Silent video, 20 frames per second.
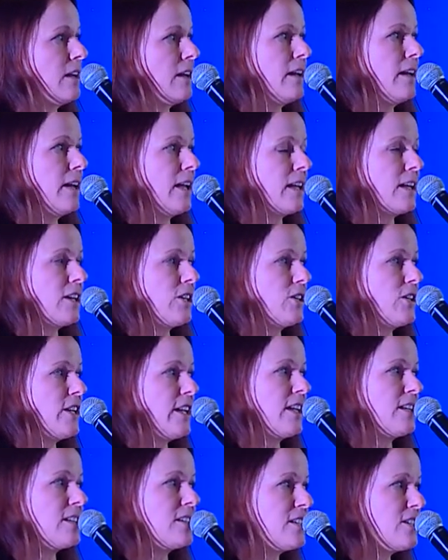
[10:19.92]

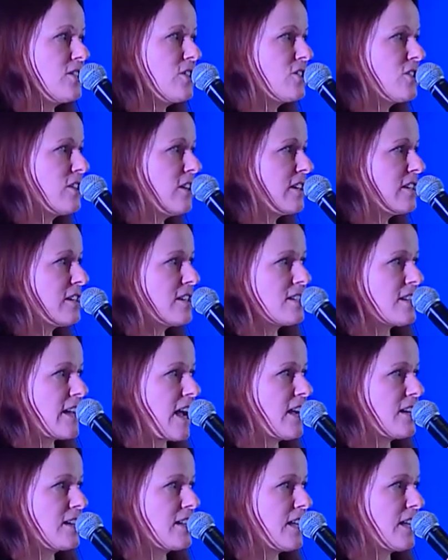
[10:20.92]
including digital
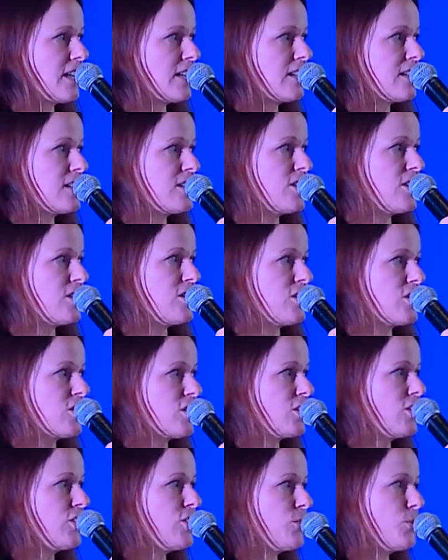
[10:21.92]
understanding, digital
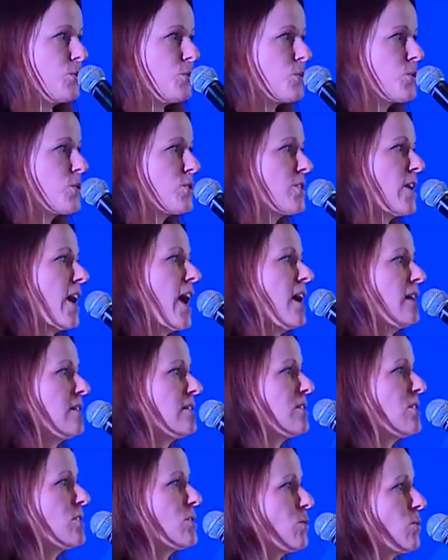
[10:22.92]
use, and
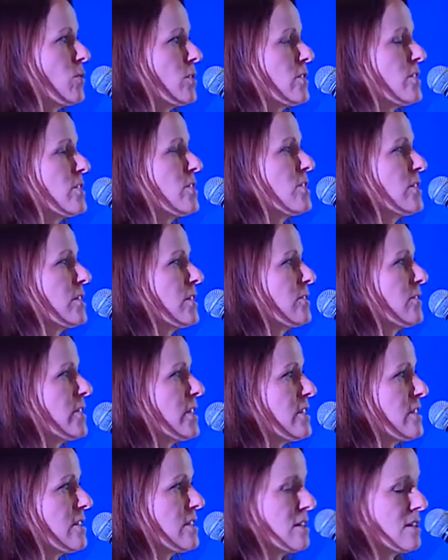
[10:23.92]
source
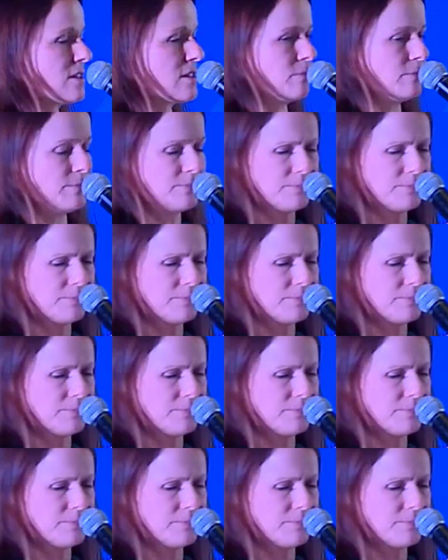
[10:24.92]
criticism.